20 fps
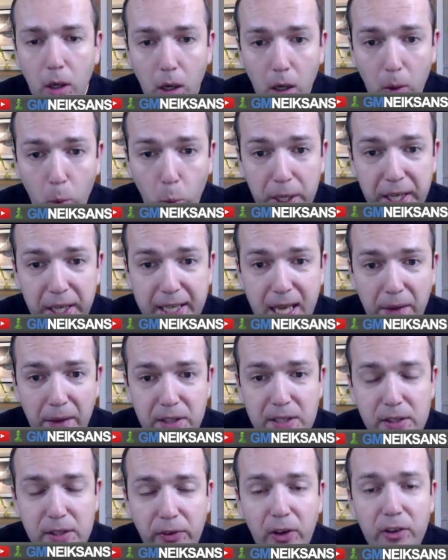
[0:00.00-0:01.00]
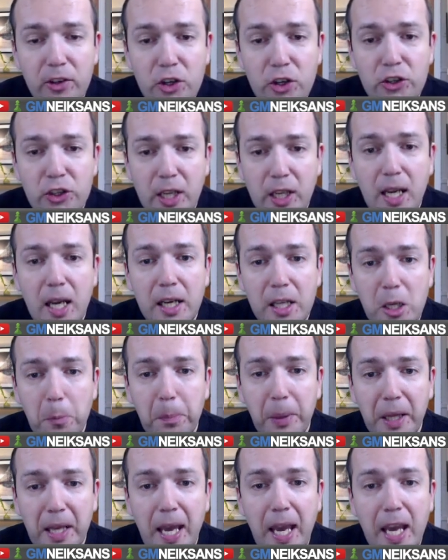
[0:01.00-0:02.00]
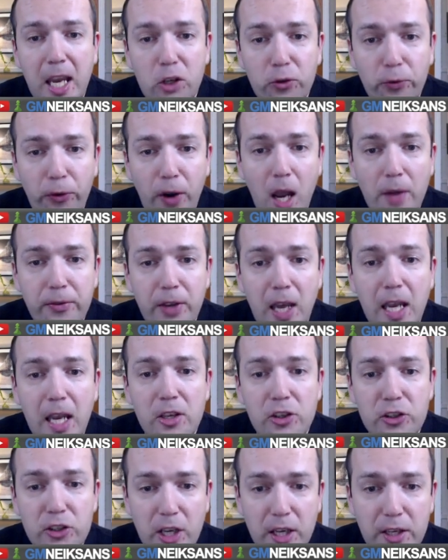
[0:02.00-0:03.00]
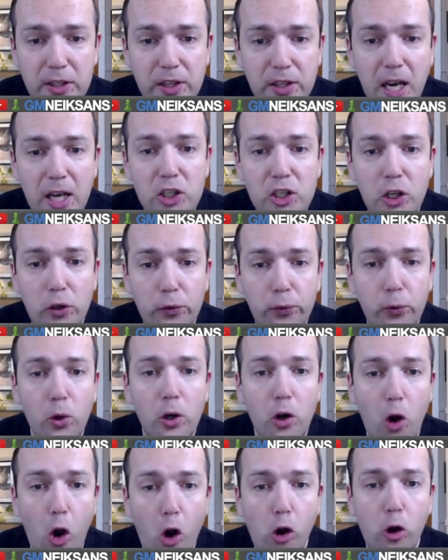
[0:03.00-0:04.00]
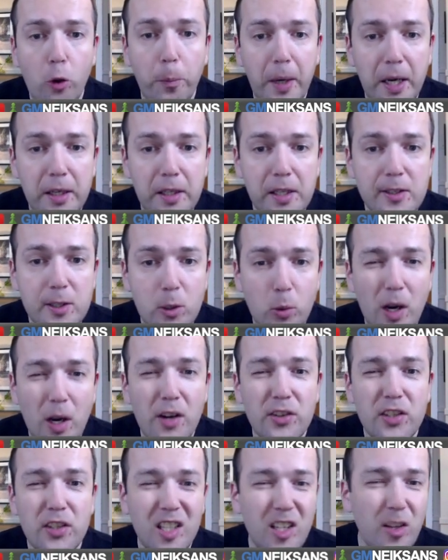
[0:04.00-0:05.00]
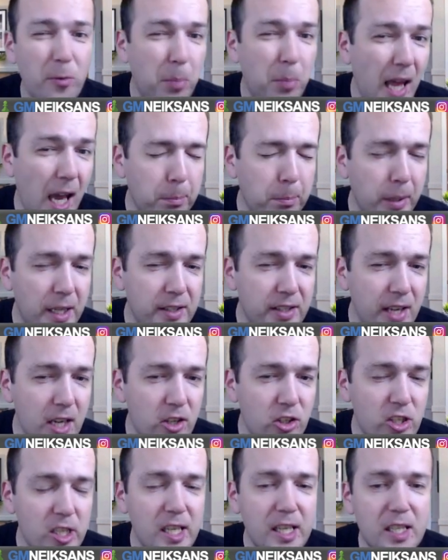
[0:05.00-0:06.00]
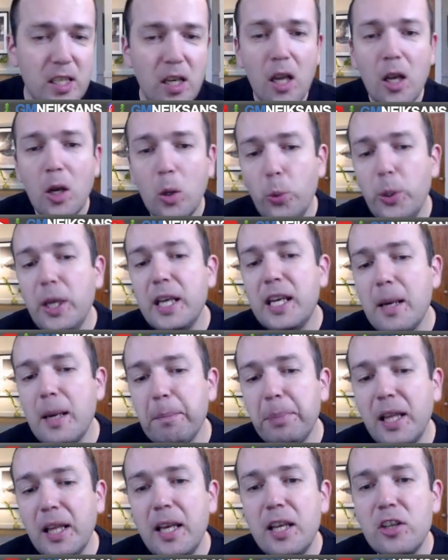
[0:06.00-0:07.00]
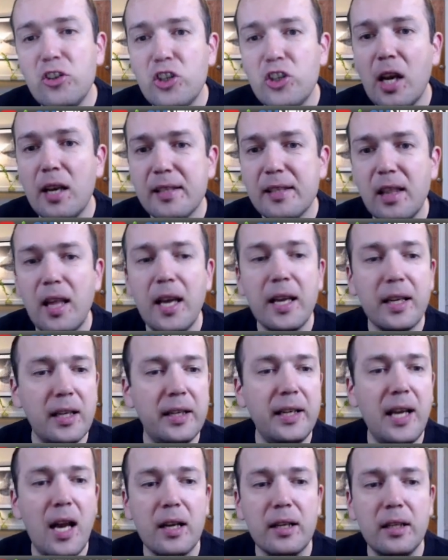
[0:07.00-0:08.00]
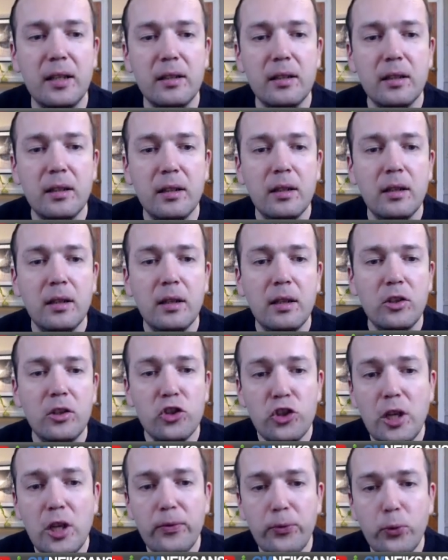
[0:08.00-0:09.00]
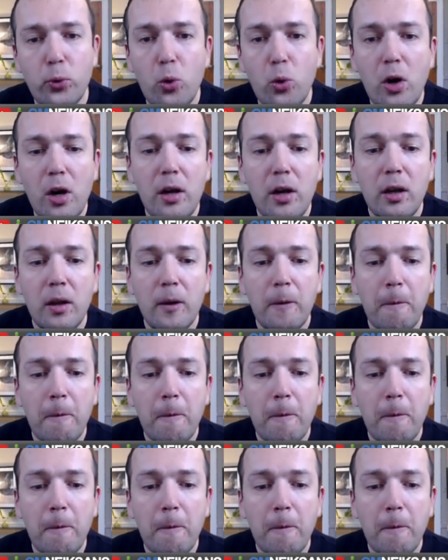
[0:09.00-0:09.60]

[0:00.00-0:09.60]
we have this very interesting idea of play h5, h6, knight g4, occupy these squares, and if black plays h6, we can play just like Karyakin. g4,